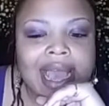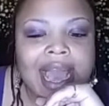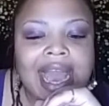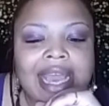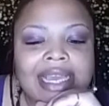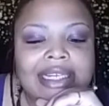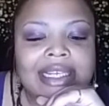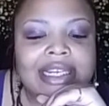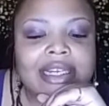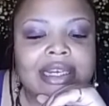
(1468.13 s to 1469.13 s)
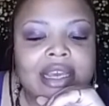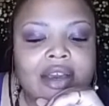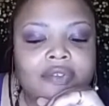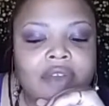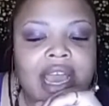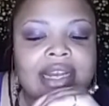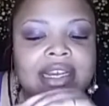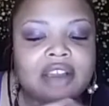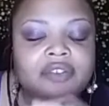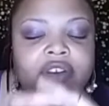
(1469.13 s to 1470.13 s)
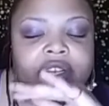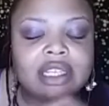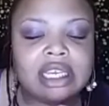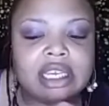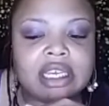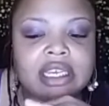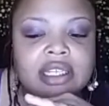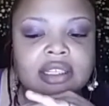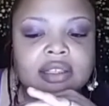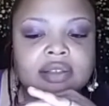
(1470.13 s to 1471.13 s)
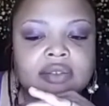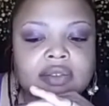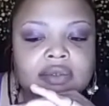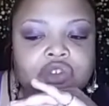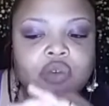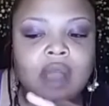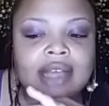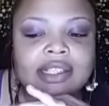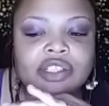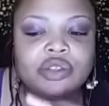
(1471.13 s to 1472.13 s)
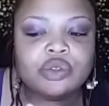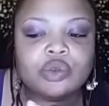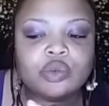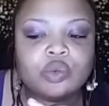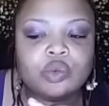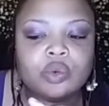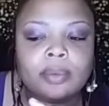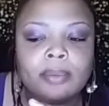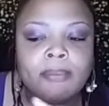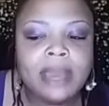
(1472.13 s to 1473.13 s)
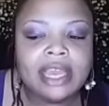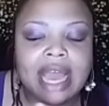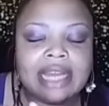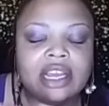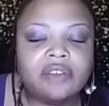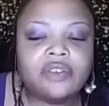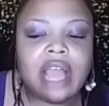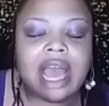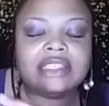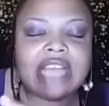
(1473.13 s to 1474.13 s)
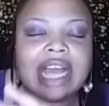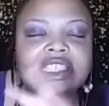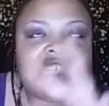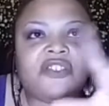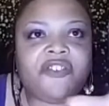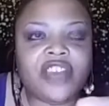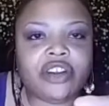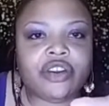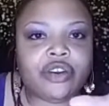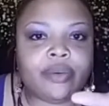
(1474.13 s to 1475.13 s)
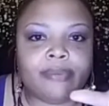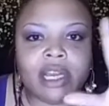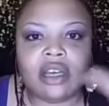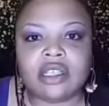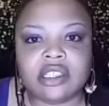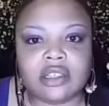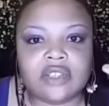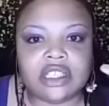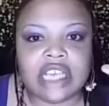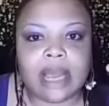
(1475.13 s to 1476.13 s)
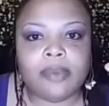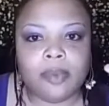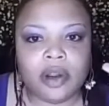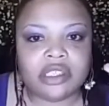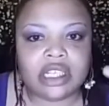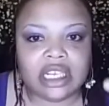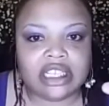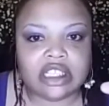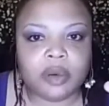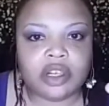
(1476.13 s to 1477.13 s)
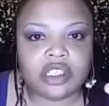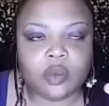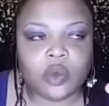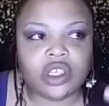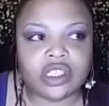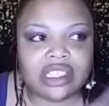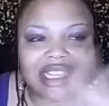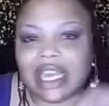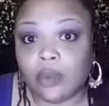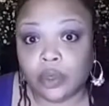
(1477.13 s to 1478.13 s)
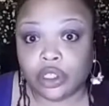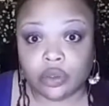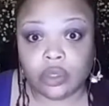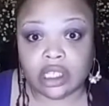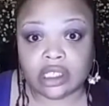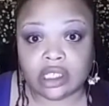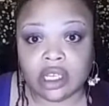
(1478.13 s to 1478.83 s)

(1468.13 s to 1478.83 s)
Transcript: I never did try to make, I just figured because of the type of person that this person was that they wouldn't do this.